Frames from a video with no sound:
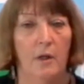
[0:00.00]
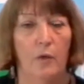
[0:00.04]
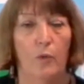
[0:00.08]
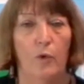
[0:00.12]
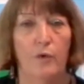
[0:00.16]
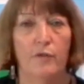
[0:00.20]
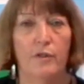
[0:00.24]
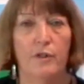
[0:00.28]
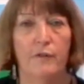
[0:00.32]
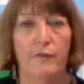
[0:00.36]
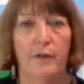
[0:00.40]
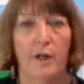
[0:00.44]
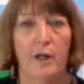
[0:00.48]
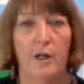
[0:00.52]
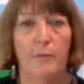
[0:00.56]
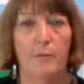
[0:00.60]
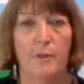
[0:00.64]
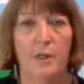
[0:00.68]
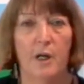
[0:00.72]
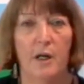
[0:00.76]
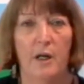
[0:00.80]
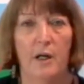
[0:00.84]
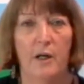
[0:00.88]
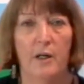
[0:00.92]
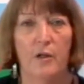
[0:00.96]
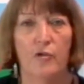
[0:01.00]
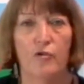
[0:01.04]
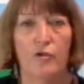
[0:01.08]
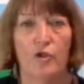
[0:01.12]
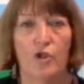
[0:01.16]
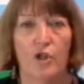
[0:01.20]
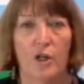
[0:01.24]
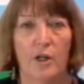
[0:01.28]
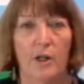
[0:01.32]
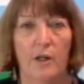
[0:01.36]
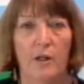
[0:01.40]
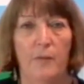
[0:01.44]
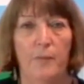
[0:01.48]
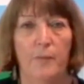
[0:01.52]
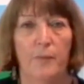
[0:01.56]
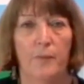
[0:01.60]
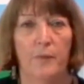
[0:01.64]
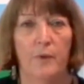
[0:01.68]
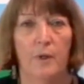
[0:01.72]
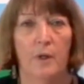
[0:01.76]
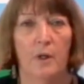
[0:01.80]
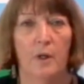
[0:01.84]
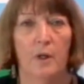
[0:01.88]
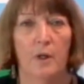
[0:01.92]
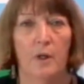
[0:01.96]
we've developed a hydrogel
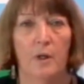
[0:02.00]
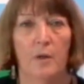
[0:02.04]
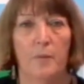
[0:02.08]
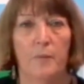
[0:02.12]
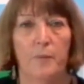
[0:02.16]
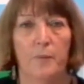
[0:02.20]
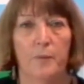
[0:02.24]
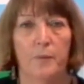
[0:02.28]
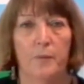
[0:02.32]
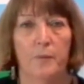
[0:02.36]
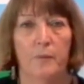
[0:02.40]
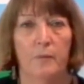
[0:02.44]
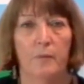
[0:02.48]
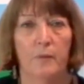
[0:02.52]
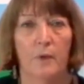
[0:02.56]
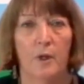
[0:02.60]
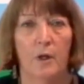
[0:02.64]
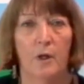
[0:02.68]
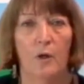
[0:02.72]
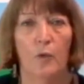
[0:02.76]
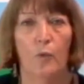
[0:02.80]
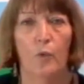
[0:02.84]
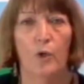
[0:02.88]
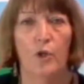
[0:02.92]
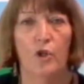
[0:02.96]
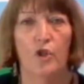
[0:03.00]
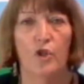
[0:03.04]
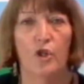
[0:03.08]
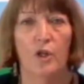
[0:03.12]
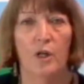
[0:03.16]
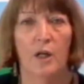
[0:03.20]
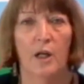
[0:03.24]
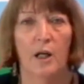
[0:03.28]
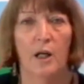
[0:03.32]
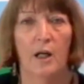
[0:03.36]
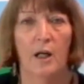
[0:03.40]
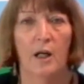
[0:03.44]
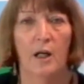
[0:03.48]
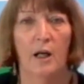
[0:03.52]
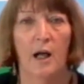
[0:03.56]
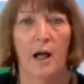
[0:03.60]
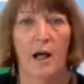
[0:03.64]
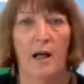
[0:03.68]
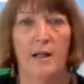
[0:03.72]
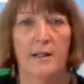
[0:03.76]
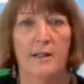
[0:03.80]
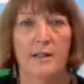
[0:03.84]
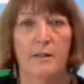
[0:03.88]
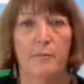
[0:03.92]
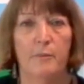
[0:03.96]
which
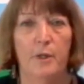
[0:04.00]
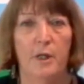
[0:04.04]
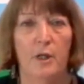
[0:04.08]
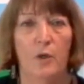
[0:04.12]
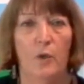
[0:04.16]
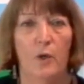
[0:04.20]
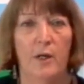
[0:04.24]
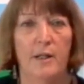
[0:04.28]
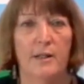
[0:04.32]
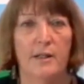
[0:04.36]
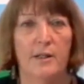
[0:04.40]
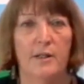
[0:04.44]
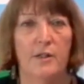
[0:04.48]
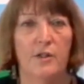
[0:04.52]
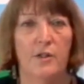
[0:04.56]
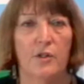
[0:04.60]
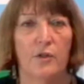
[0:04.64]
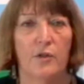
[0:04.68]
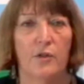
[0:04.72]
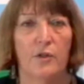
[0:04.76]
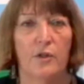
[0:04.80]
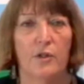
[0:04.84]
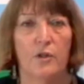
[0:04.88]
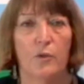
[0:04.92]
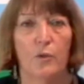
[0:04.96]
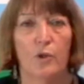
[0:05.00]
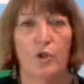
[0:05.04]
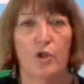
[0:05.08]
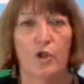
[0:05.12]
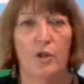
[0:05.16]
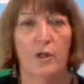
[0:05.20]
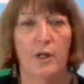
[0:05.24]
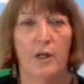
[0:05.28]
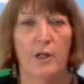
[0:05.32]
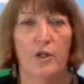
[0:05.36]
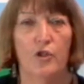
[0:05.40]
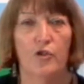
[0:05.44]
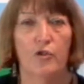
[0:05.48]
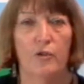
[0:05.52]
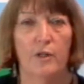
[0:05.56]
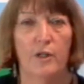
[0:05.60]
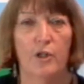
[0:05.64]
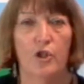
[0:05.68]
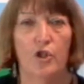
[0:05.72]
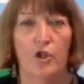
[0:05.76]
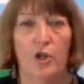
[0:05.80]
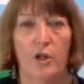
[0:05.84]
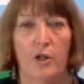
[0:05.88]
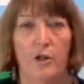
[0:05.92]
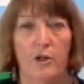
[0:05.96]
has amino acids on it which are naturally
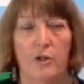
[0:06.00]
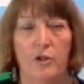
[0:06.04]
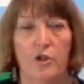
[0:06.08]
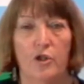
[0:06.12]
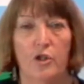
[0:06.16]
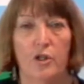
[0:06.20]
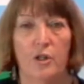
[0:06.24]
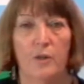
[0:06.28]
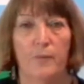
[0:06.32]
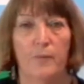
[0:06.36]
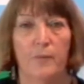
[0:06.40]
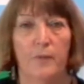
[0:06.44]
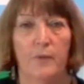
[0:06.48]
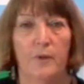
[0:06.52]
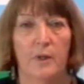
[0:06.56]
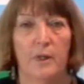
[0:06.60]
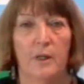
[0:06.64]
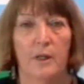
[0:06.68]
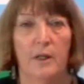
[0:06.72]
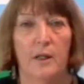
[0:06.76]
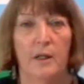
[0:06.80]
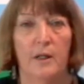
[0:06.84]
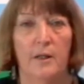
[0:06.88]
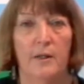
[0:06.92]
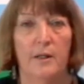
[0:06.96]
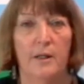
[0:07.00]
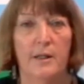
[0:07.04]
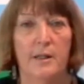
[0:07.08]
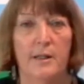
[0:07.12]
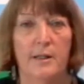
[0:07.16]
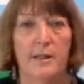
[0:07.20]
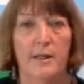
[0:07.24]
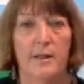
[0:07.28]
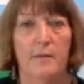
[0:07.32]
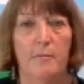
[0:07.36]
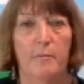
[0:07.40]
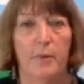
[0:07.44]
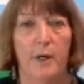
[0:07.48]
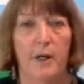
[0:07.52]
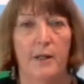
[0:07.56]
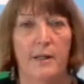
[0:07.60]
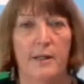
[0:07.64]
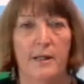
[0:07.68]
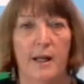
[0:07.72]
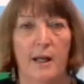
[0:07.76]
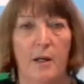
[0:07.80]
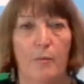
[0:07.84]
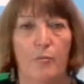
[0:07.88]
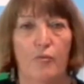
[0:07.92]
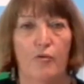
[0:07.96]
charged. These then bind
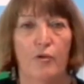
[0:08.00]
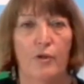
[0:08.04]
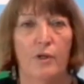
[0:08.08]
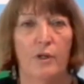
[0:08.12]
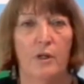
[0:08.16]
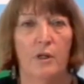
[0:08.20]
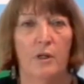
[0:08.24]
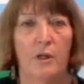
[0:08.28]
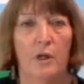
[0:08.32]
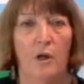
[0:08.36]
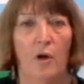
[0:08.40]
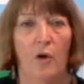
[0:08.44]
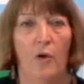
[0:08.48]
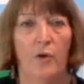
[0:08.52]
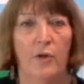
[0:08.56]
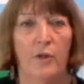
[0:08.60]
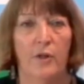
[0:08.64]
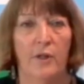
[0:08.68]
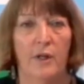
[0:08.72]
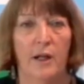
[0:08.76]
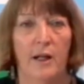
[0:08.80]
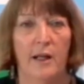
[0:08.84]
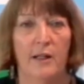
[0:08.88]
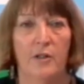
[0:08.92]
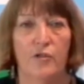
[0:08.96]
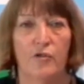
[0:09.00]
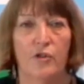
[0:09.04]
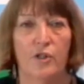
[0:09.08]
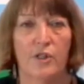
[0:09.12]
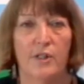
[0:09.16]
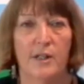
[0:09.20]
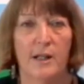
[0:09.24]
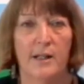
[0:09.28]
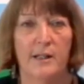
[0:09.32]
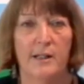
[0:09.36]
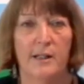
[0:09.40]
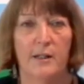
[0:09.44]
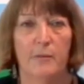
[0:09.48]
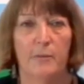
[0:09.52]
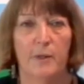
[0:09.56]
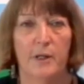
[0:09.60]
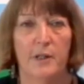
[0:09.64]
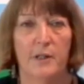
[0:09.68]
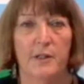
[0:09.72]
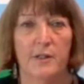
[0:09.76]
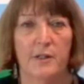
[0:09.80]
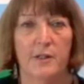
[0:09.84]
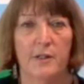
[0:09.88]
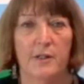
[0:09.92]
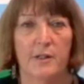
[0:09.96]
heparin on an electrostatic
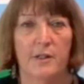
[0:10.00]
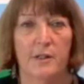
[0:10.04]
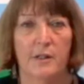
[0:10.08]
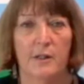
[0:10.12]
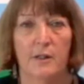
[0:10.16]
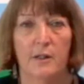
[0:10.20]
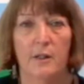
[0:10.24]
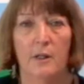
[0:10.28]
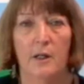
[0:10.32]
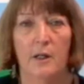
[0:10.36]
basis.